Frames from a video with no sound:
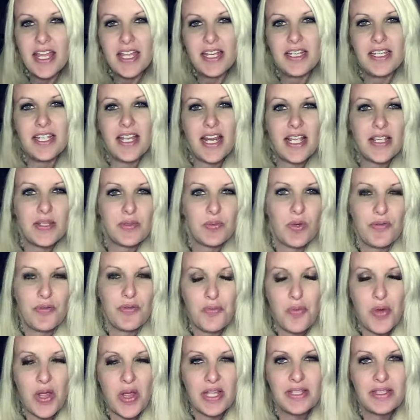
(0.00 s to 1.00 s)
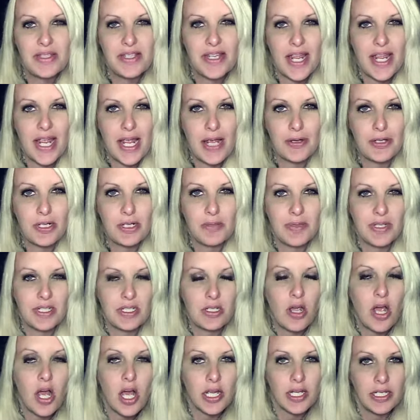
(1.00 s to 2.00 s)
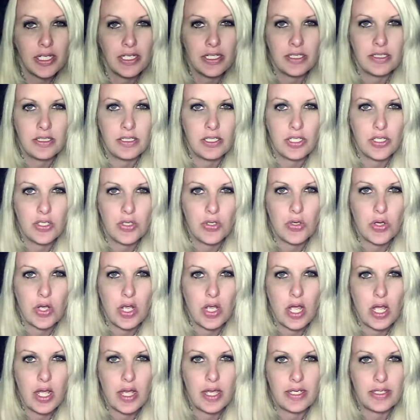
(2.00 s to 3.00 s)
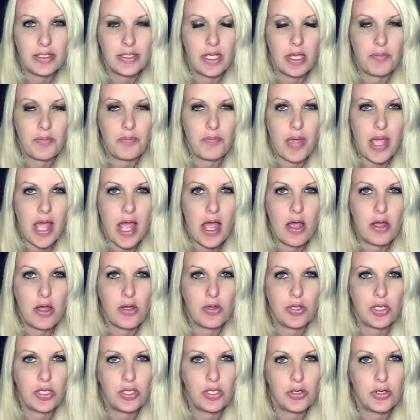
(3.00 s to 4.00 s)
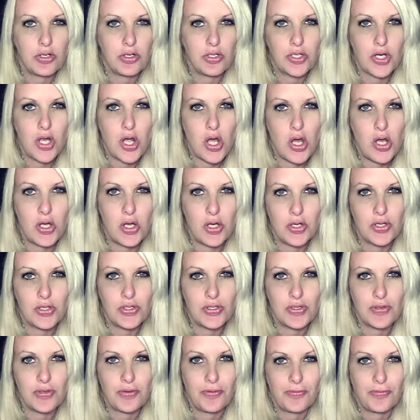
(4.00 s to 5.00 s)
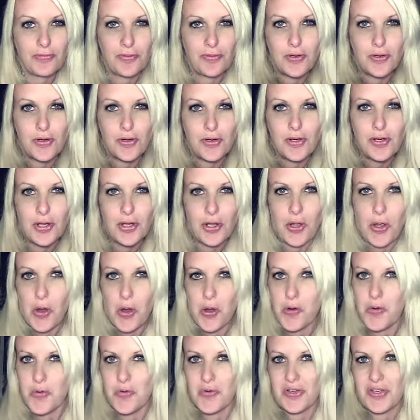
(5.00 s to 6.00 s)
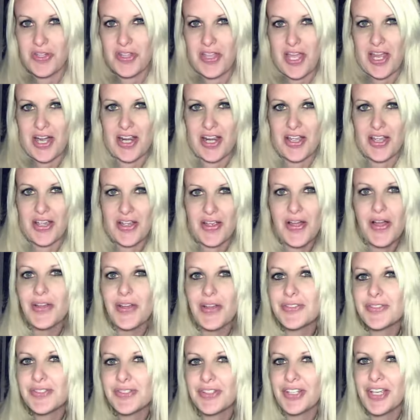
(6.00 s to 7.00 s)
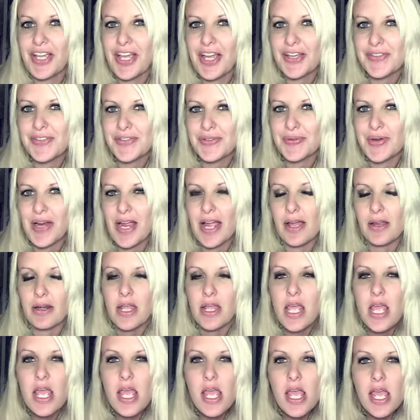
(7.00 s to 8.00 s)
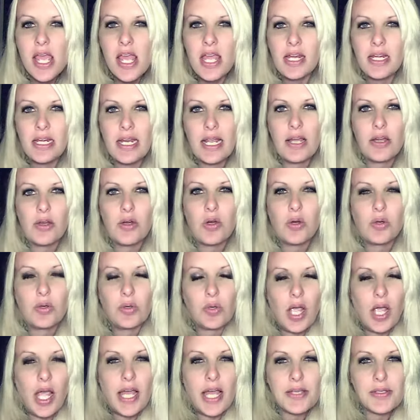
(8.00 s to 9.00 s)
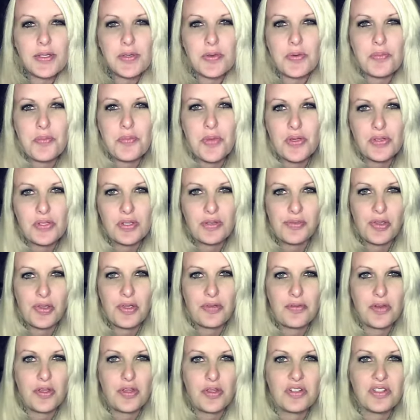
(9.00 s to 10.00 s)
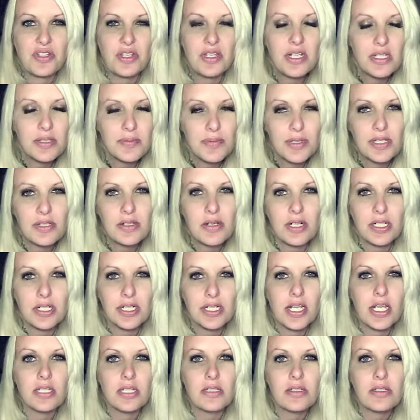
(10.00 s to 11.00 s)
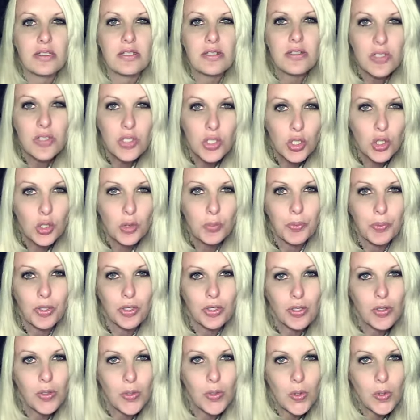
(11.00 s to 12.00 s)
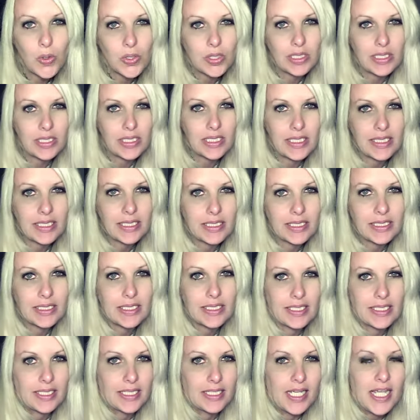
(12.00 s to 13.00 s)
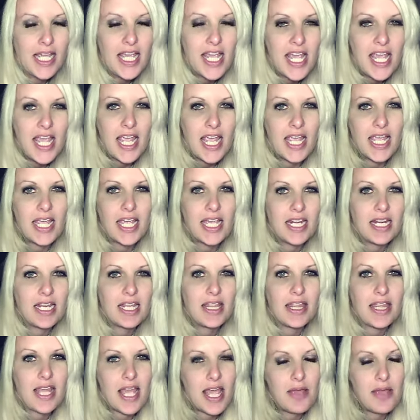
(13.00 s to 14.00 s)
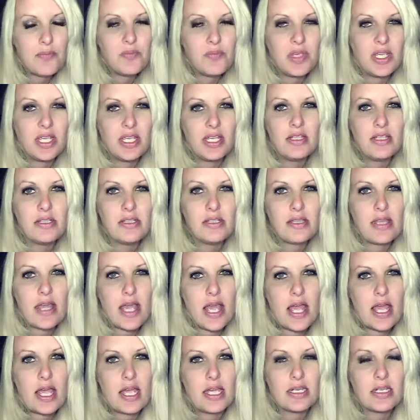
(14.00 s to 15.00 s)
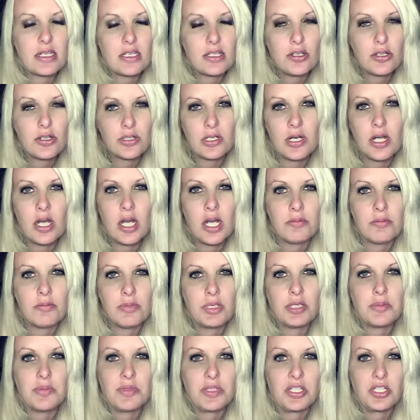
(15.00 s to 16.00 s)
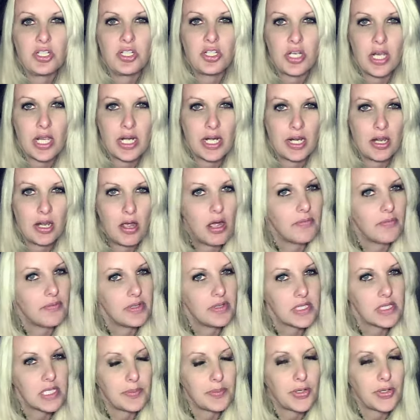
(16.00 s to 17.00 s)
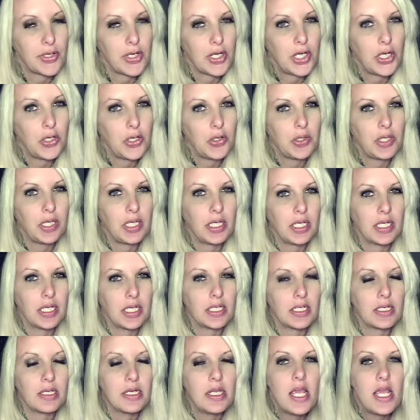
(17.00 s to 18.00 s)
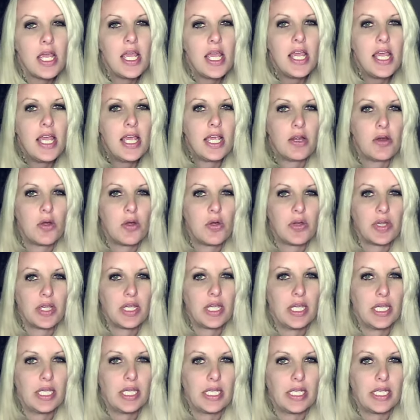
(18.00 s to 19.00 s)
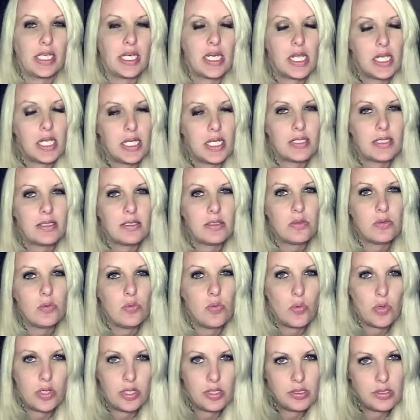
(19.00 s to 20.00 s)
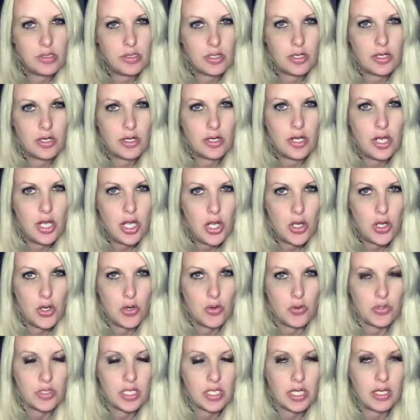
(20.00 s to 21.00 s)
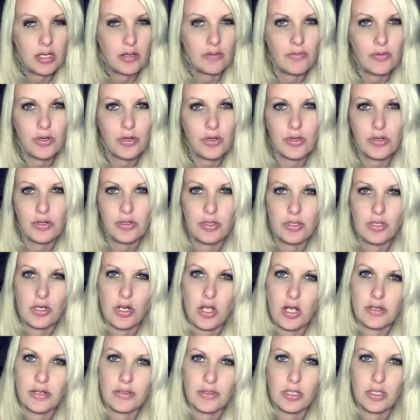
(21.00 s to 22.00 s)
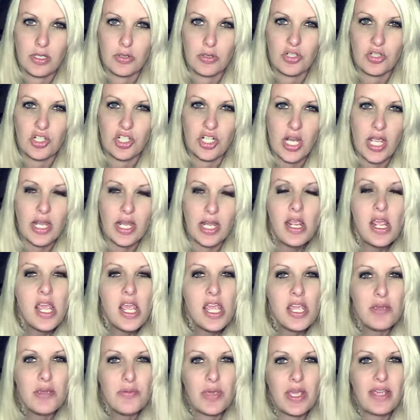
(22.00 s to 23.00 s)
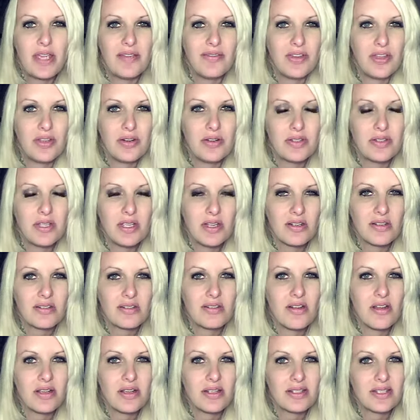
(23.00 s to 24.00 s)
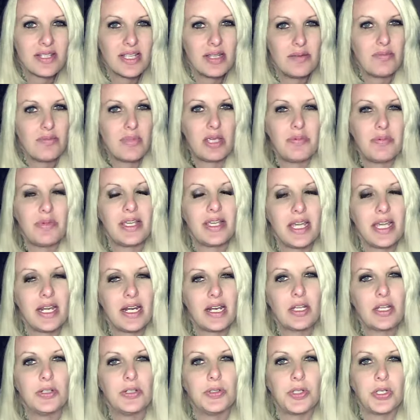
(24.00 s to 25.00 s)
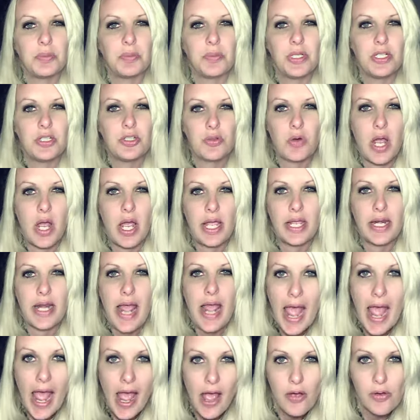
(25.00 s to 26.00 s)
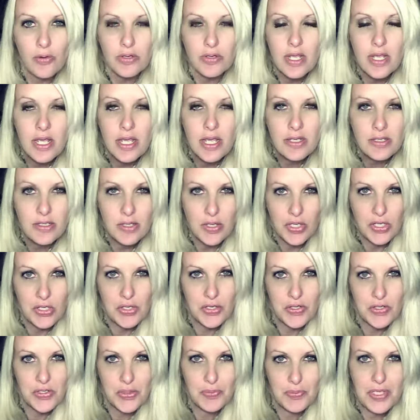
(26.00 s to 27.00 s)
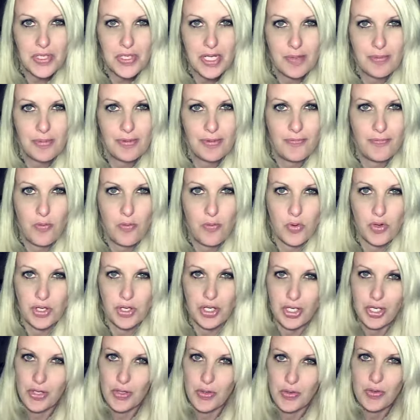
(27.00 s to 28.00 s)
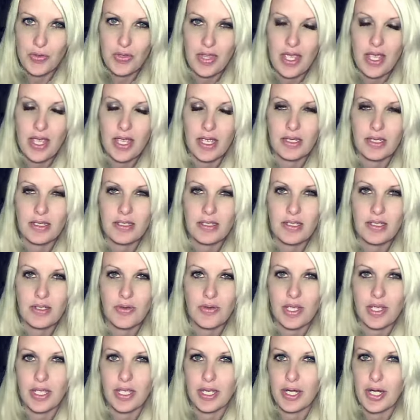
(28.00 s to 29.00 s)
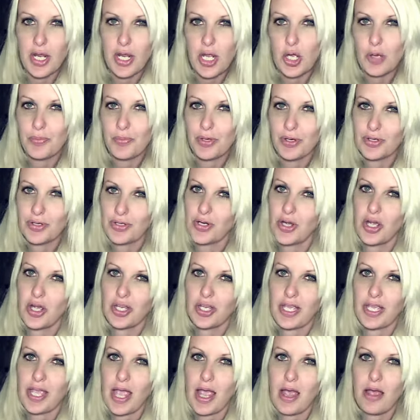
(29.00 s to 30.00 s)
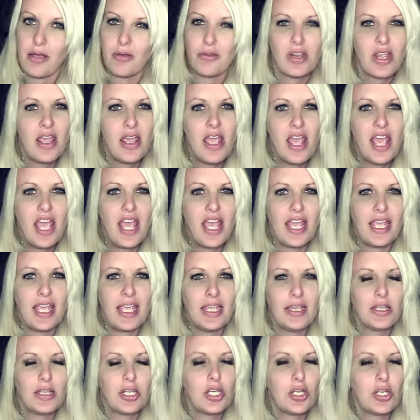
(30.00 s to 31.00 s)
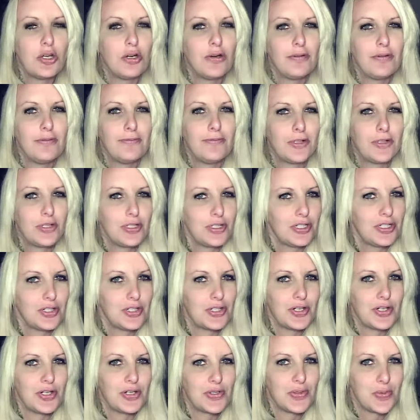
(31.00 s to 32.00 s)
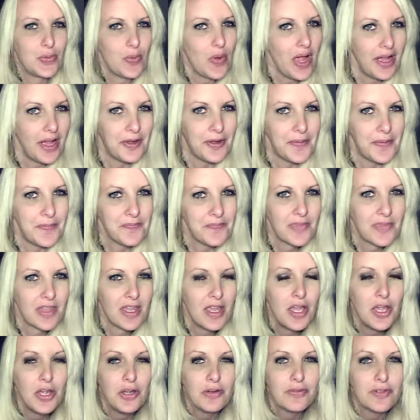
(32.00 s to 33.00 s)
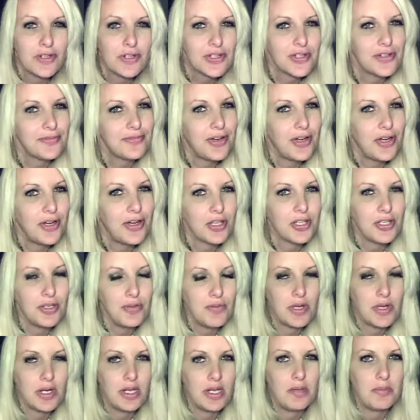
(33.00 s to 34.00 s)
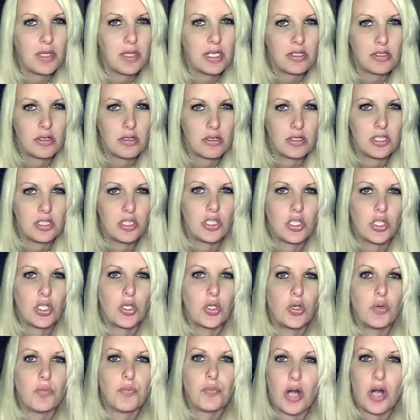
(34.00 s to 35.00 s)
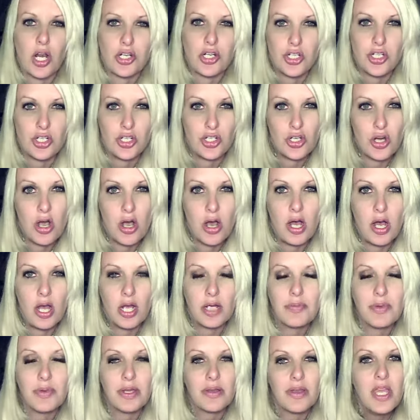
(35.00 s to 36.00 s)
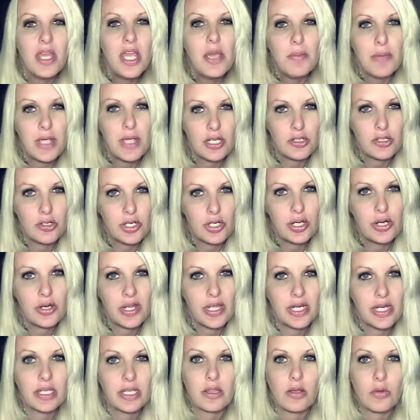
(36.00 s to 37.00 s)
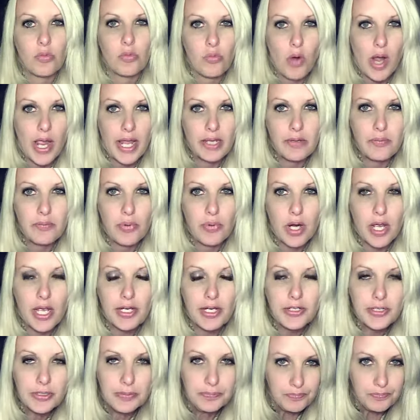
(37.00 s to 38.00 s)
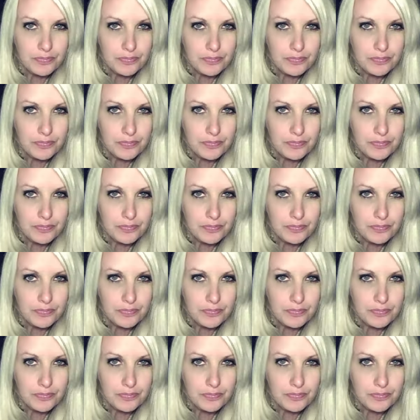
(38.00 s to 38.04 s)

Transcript: Today's Woof Wednesday, I'm going to be talking to you guys about your dog's fur coat that it constantly has around. Now, as most of you have noticed, it has been starting to get super cold lately. And that means that your dog may be shedding off its summer coat and growing in its winter coat. And for the dogs that don't shed, you may have noticed that your dog skin may be getting a little bit dried out. So here are some tips for you that you can help your doggy out and your furniture as well. First of all, you want to make sure to brush your dog, but make sure you're getting the right brush